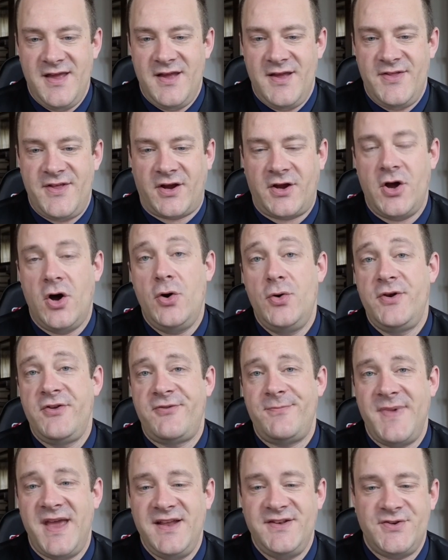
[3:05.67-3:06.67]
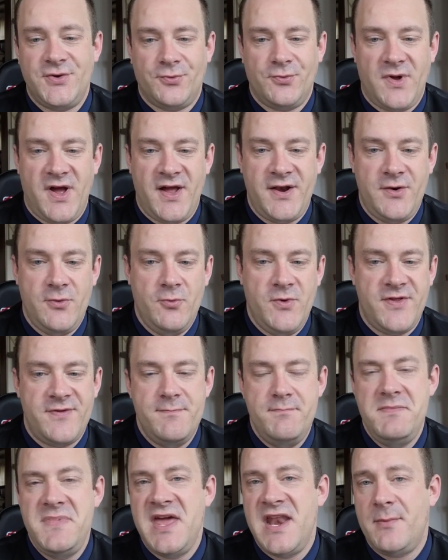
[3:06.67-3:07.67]
The code is made to run with
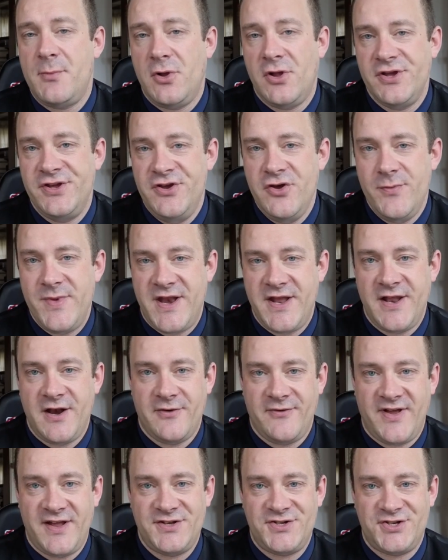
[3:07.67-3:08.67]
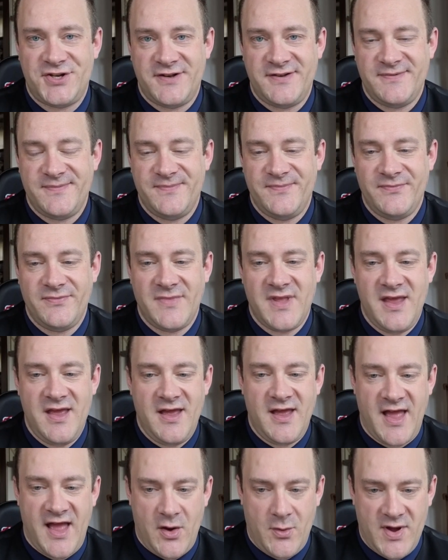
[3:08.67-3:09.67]
minimal human intervention.
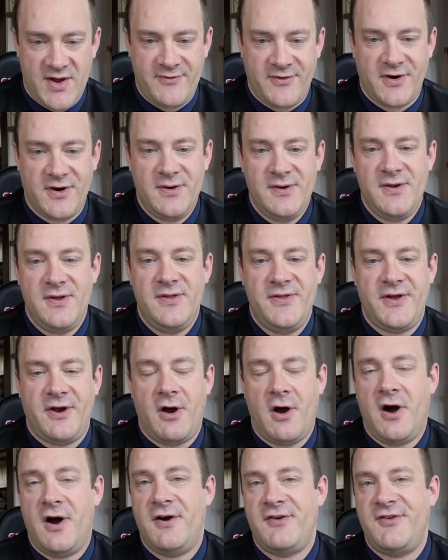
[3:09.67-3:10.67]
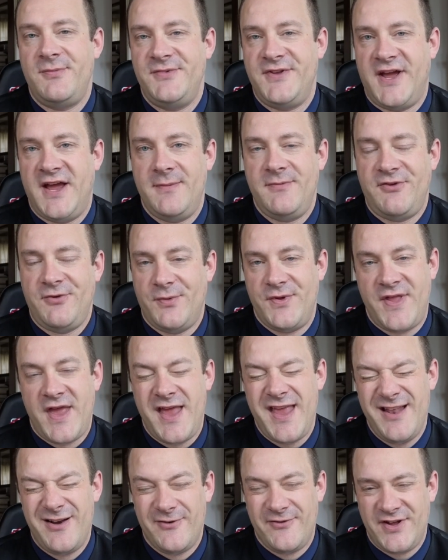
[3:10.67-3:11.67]
However, there are some times when that
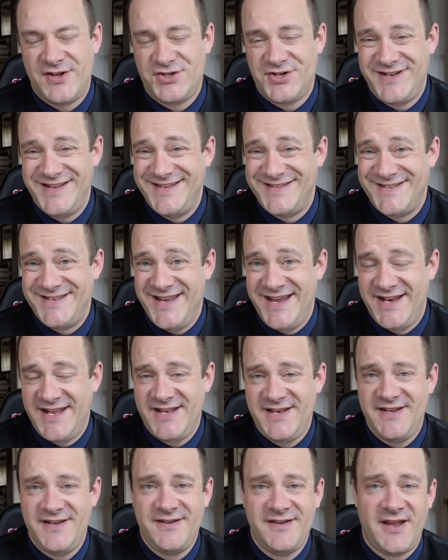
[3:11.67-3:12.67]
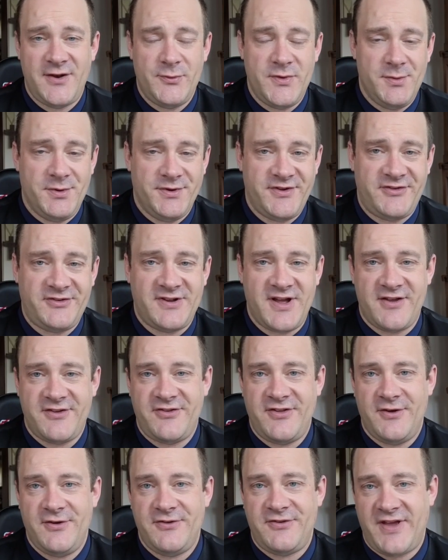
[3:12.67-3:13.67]
intervention is needed, and we will discuss
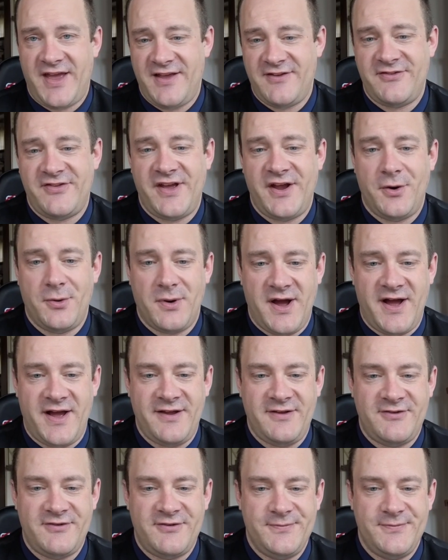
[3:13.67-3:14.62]
those as they arise.